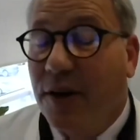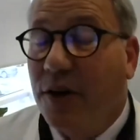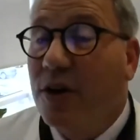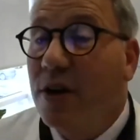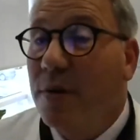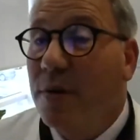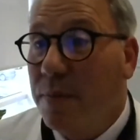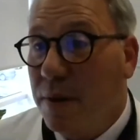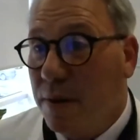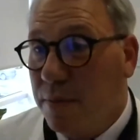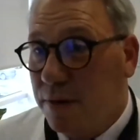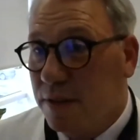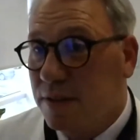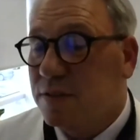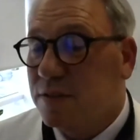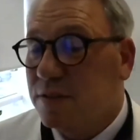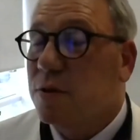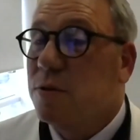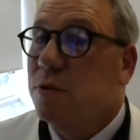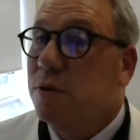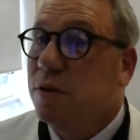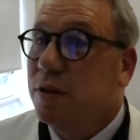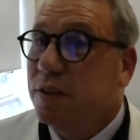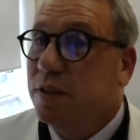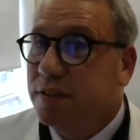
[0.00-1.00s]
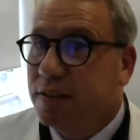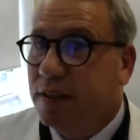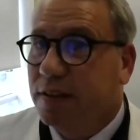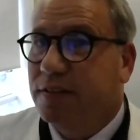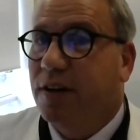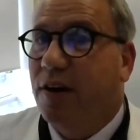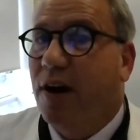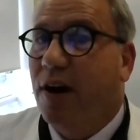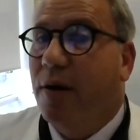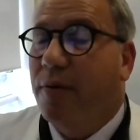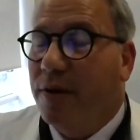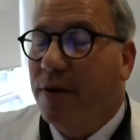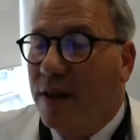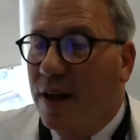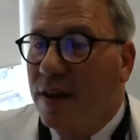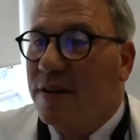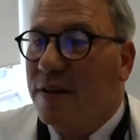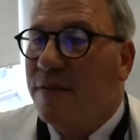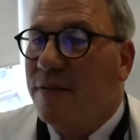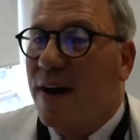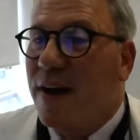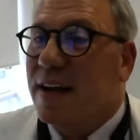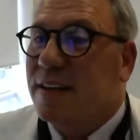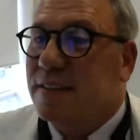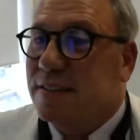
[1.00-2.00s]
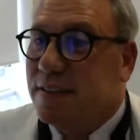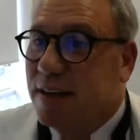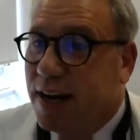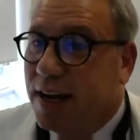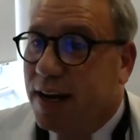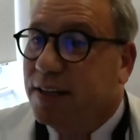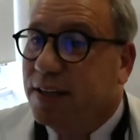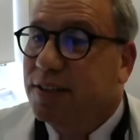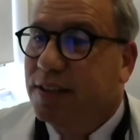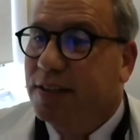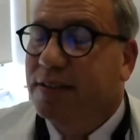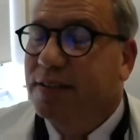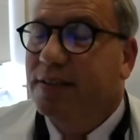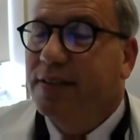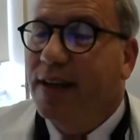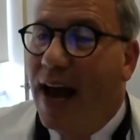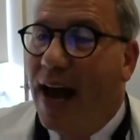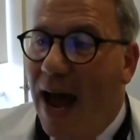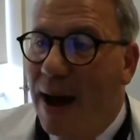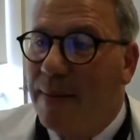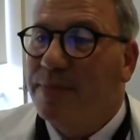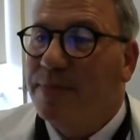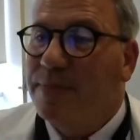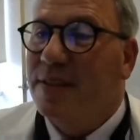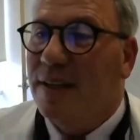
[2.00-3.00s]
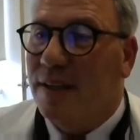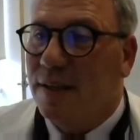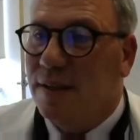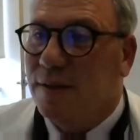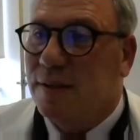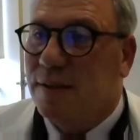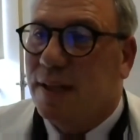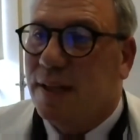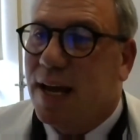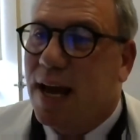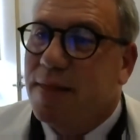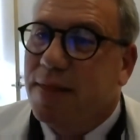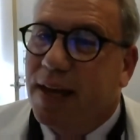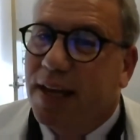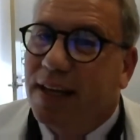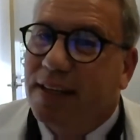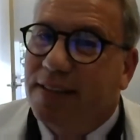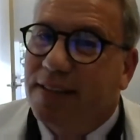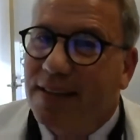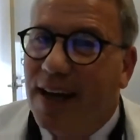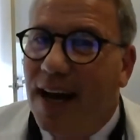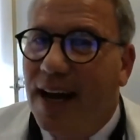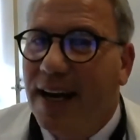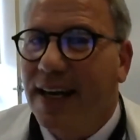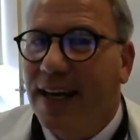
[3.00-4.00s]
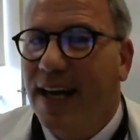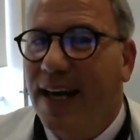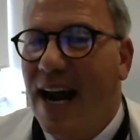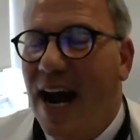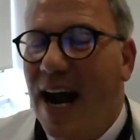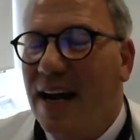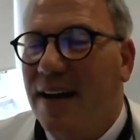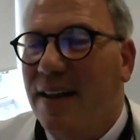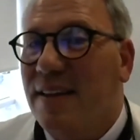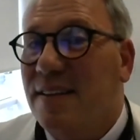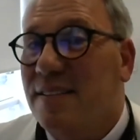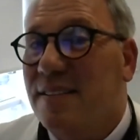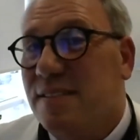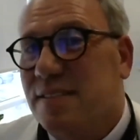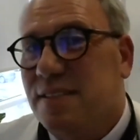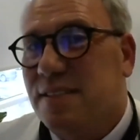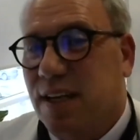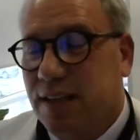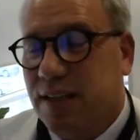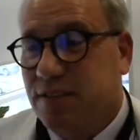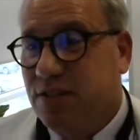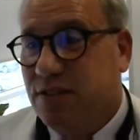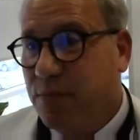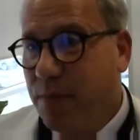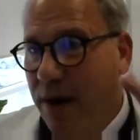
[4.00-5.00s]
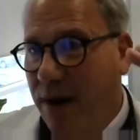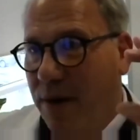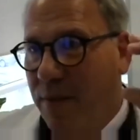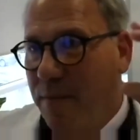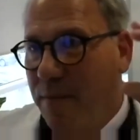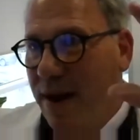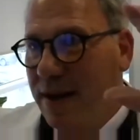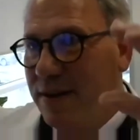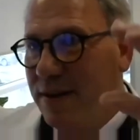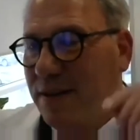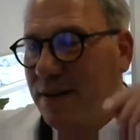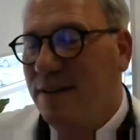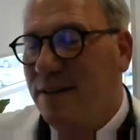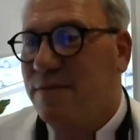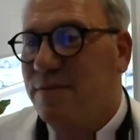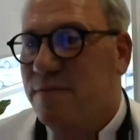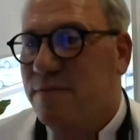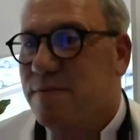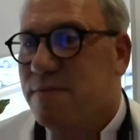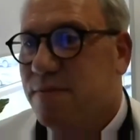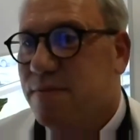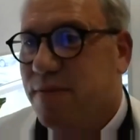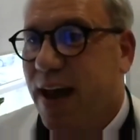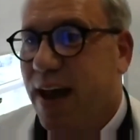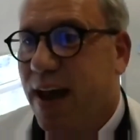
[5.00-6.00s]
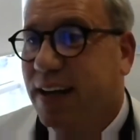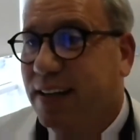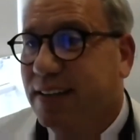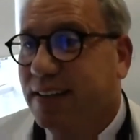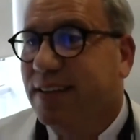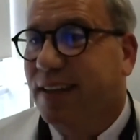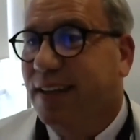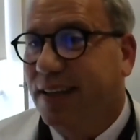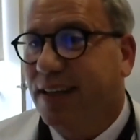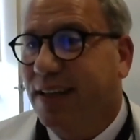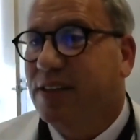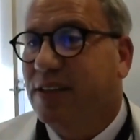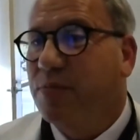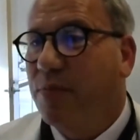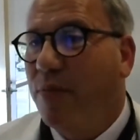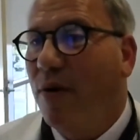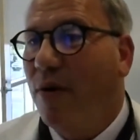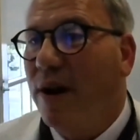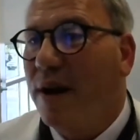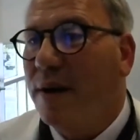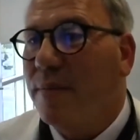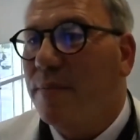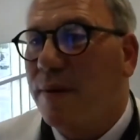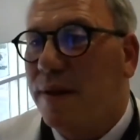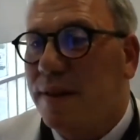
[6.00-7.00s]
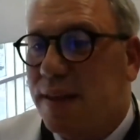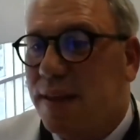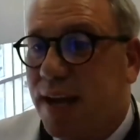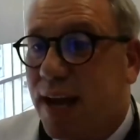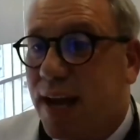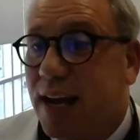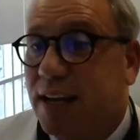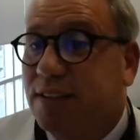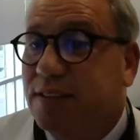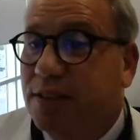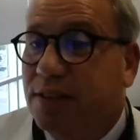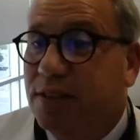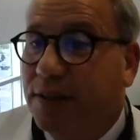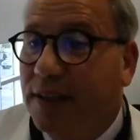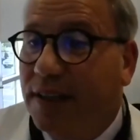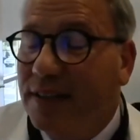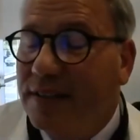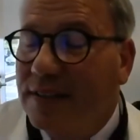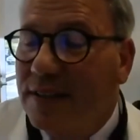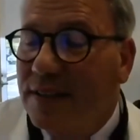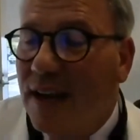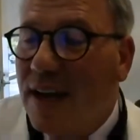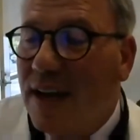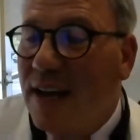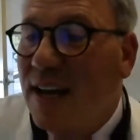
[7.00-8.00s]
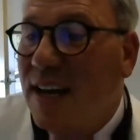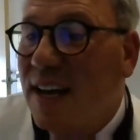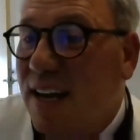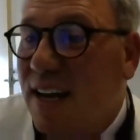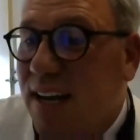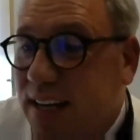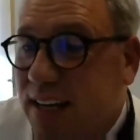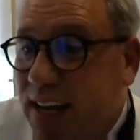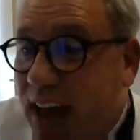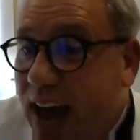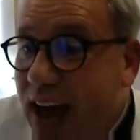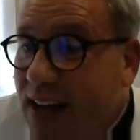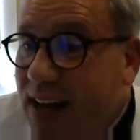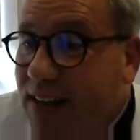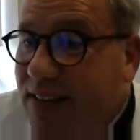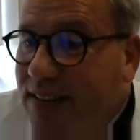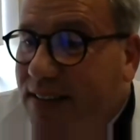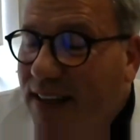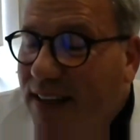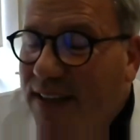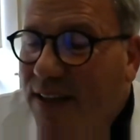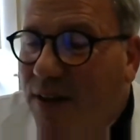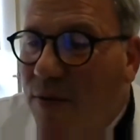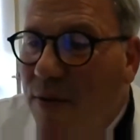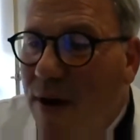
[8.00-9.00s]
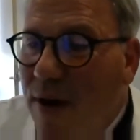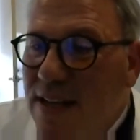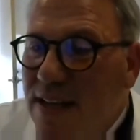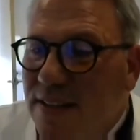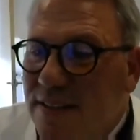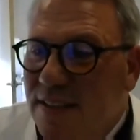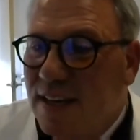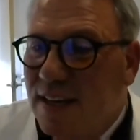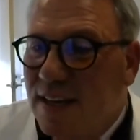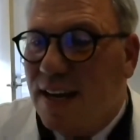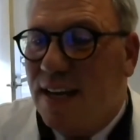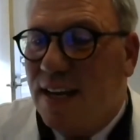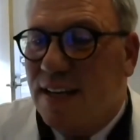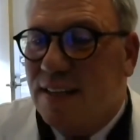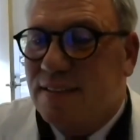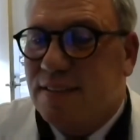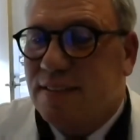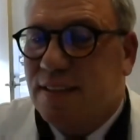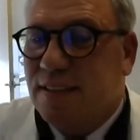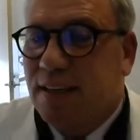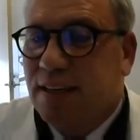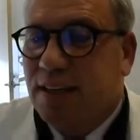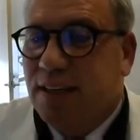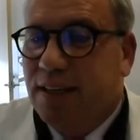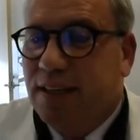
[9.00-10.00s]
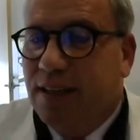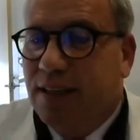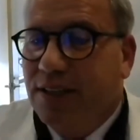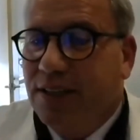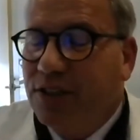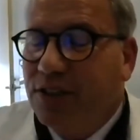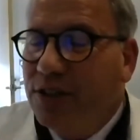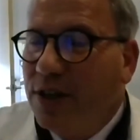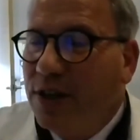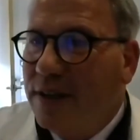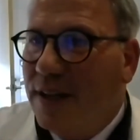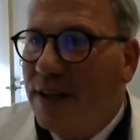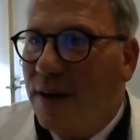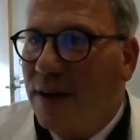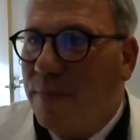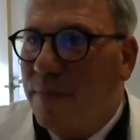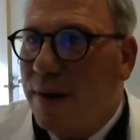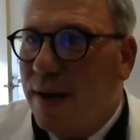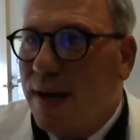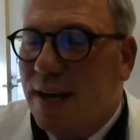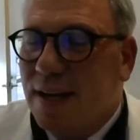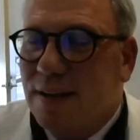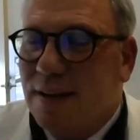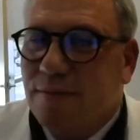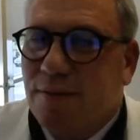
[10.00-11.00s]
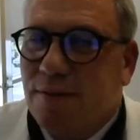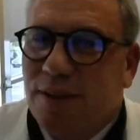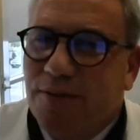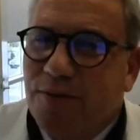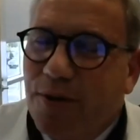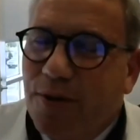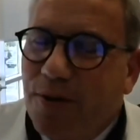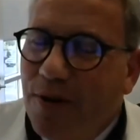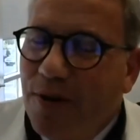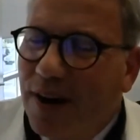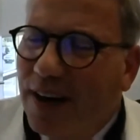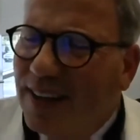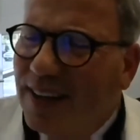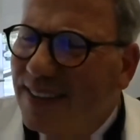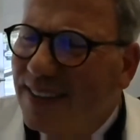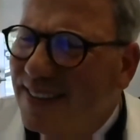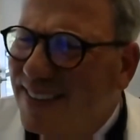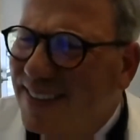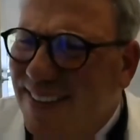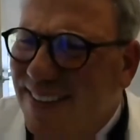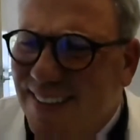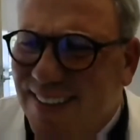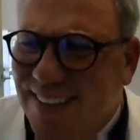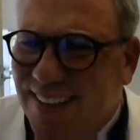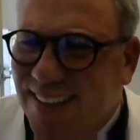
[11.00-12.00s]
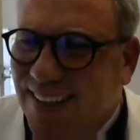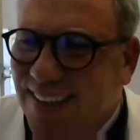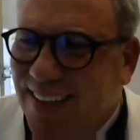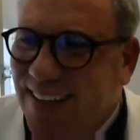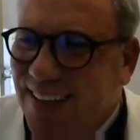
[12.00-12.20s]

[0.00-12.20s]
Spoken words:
there could be with schools as there are with other vaccinations. Absolutely. I think it's got to get out of this experimental phase at this point, but the answer is yes. And the question is, should there be? Well, of course.